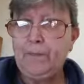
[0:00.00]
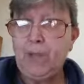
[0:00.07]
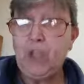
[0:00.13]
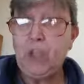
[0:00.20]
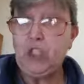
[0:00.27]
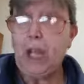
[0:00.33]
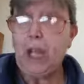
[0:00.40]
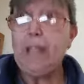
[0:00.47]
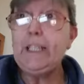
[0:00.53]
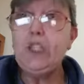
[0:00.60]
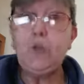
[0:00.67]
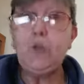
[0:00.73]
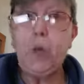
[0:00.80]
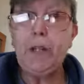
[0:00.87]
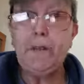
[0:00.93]
I
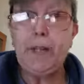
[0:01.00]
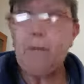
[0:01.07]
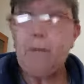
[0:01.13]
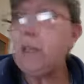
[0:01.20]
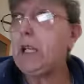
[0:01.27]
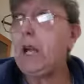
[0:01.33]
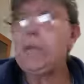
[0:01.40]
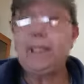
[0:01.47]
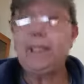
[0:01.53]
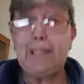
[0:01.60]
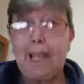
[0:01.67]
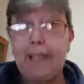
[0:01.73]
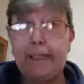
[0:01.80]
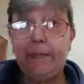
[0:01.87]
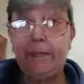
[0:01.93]
challenge one of them to come and
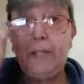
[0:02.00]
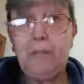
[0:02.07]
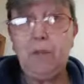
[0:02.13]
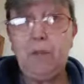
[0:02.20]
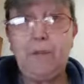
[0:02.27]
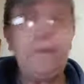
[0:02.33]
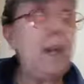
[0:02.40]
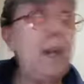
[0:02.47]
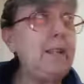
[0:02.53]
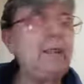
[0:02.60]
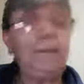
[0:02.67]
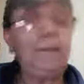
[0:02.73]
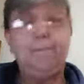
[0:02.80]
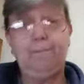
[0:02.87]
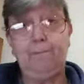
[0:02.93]
say it to me in my
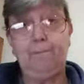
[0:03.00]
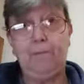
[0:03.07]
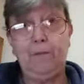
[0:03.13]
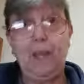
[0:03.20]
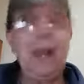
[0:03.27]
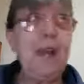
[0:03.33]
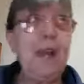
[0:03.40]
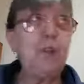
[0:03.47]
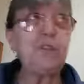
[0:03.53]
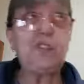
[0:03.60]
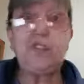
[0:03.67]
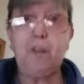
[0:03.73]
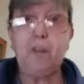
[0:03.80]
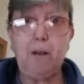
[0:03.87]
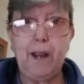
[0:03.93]
face.
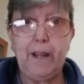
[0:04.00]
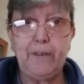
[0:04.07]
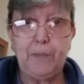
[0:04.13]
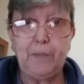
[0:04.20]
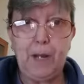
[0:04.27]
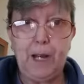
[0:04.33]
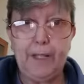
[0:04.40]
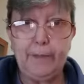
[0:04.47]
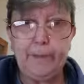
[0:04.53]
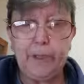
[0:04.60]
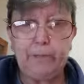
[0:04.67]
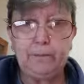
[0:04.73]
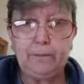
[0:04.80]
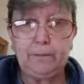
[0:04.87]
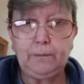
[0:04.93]
Outside of Parliament.